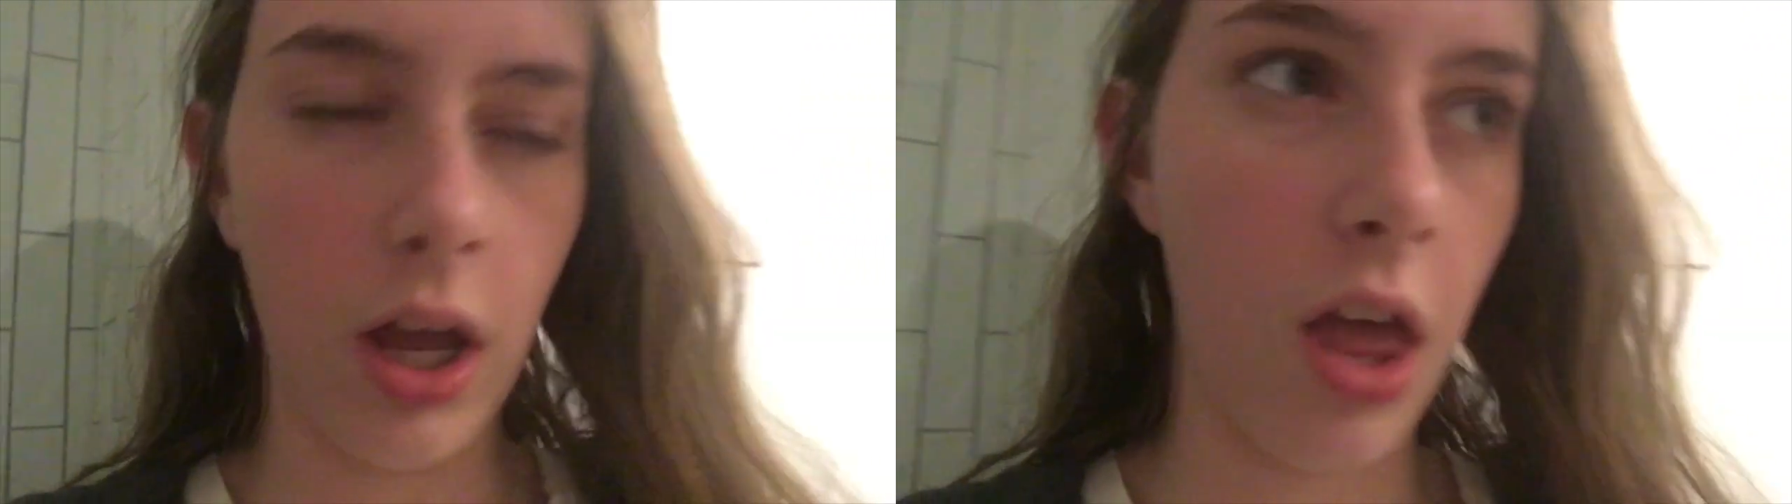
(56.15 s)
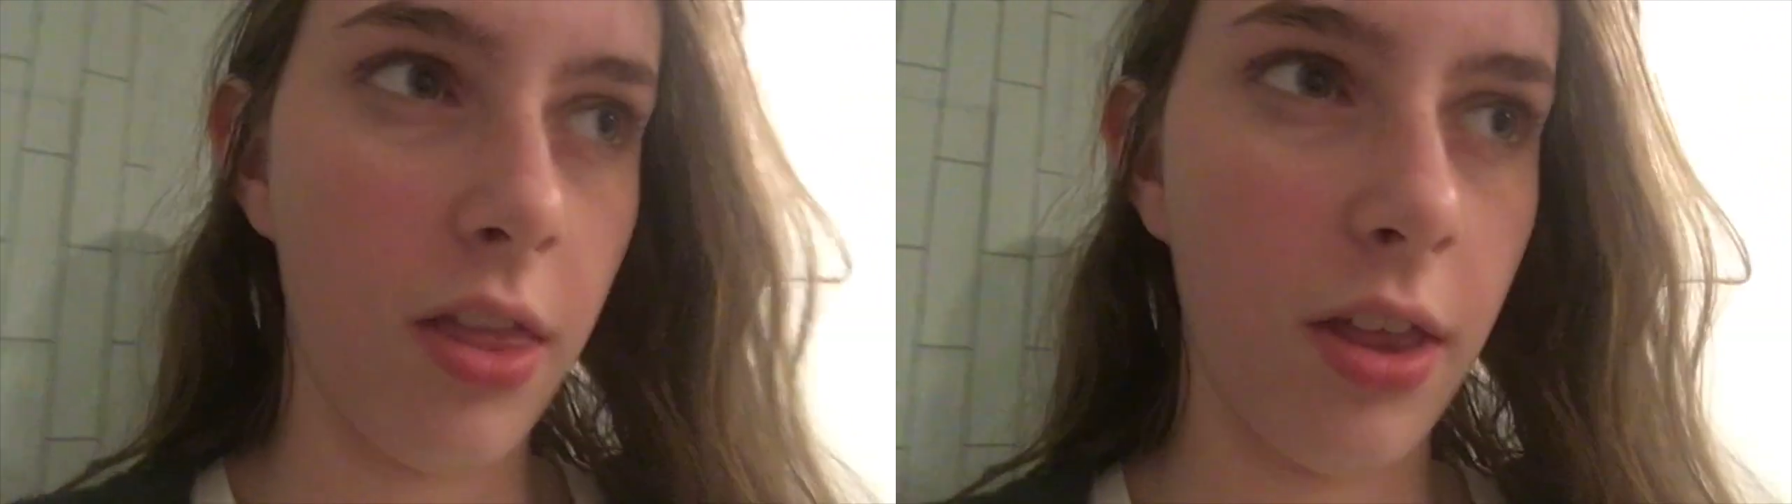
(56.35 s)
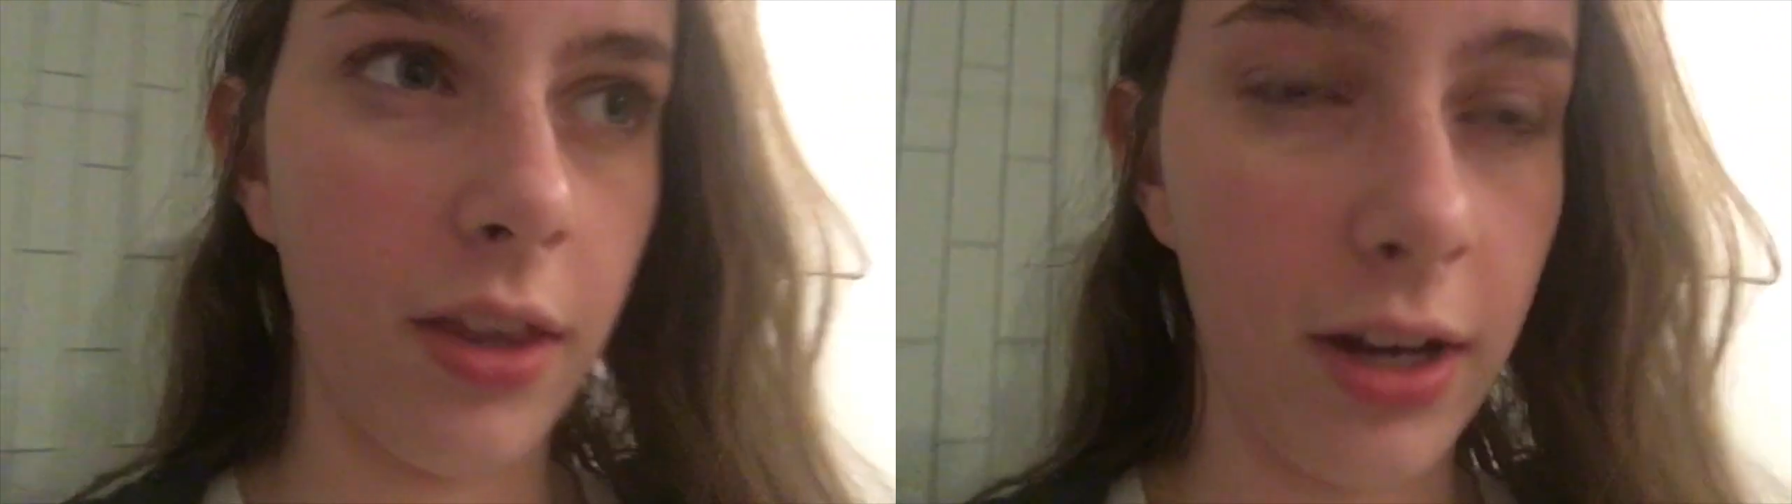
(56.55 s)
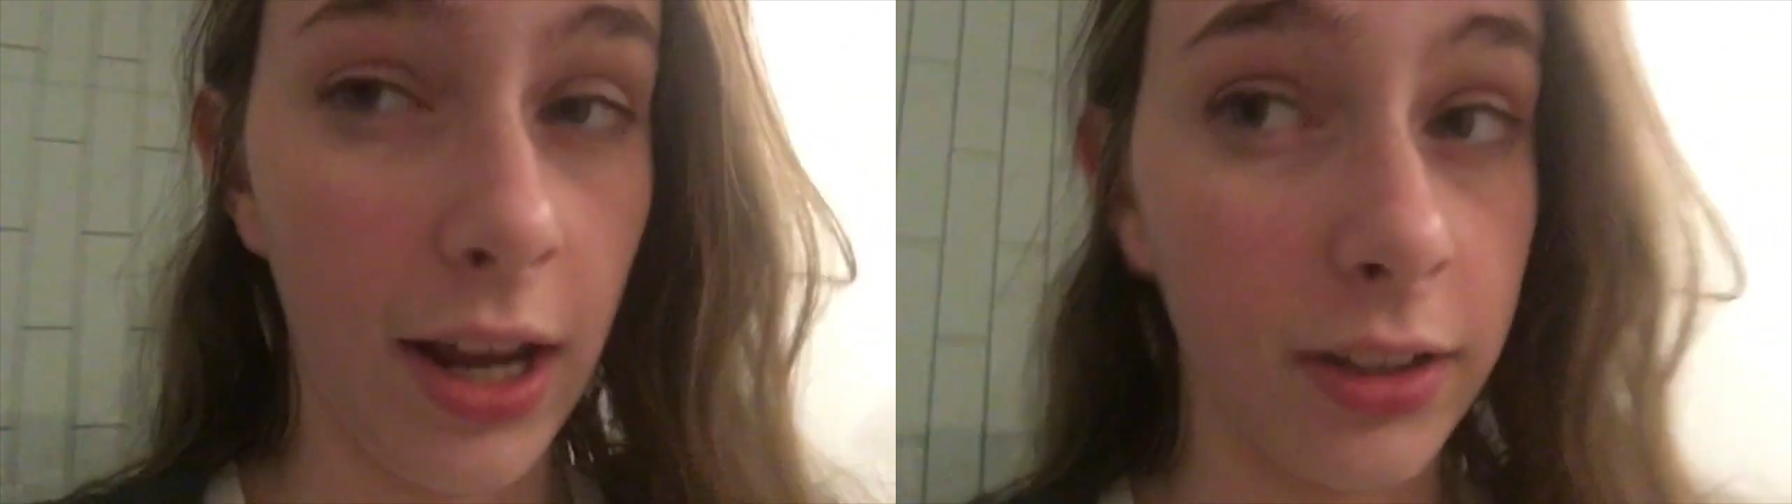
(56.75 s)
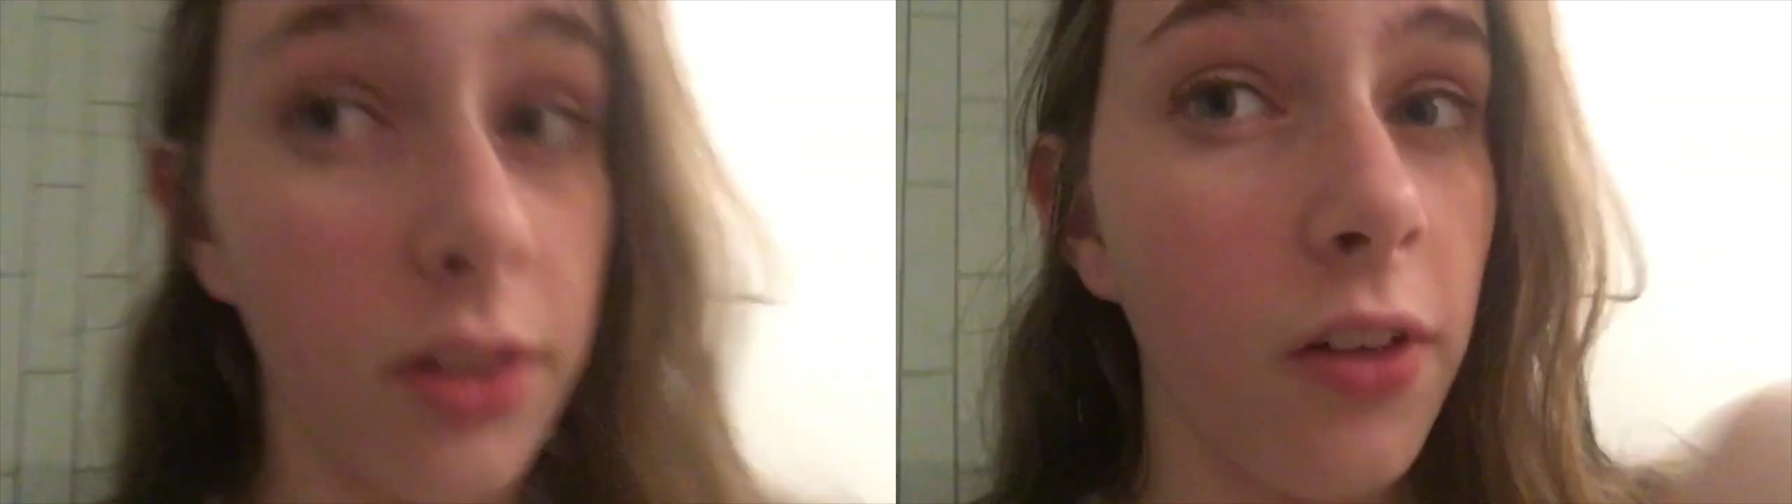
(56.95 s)
and then the
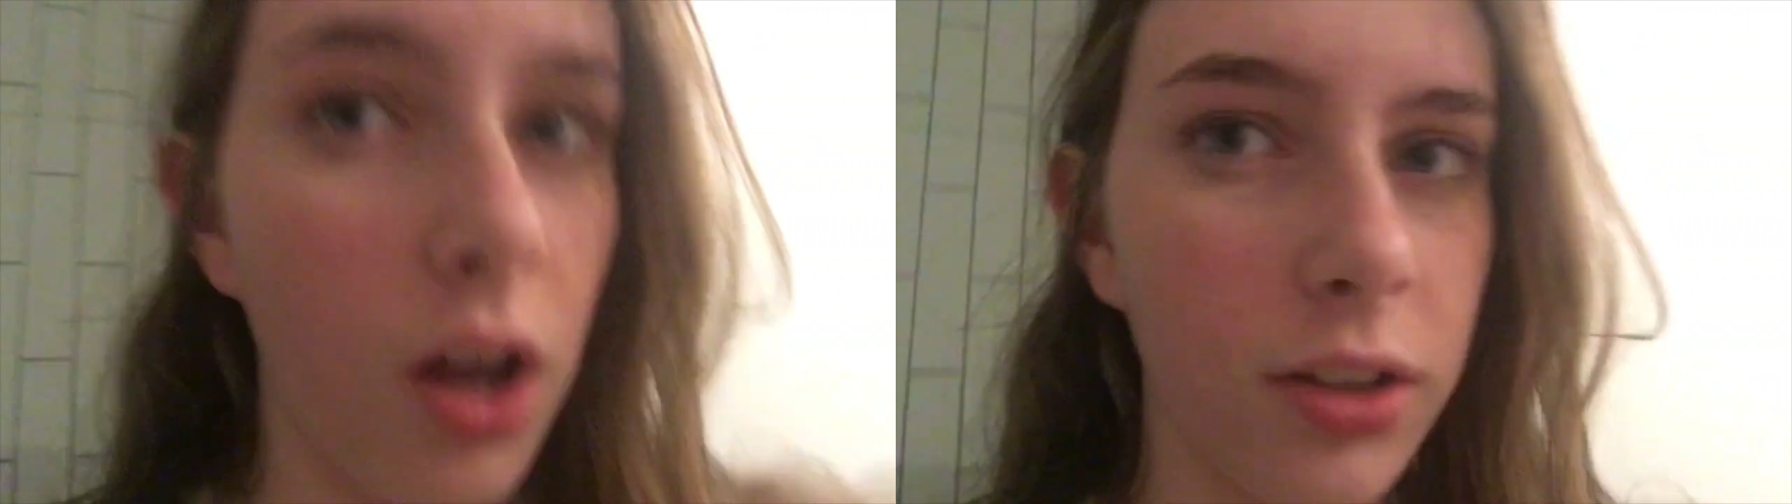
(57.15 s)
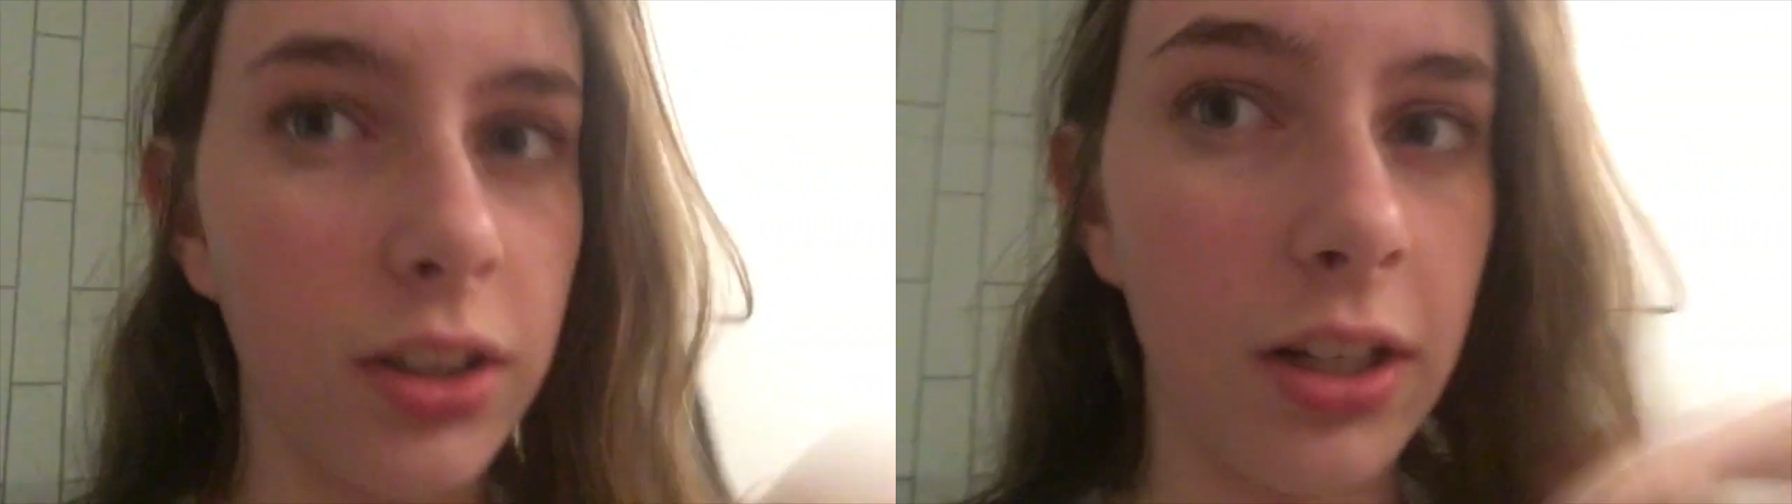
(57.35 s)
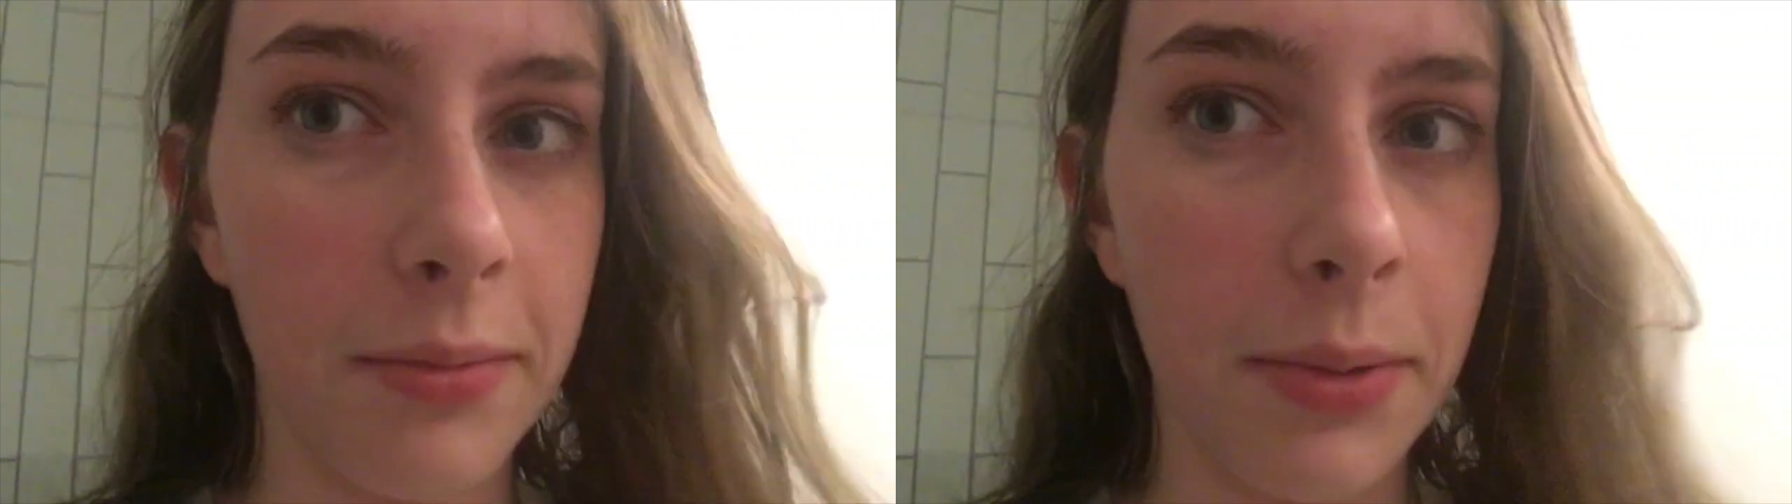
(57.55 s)
next vlog is going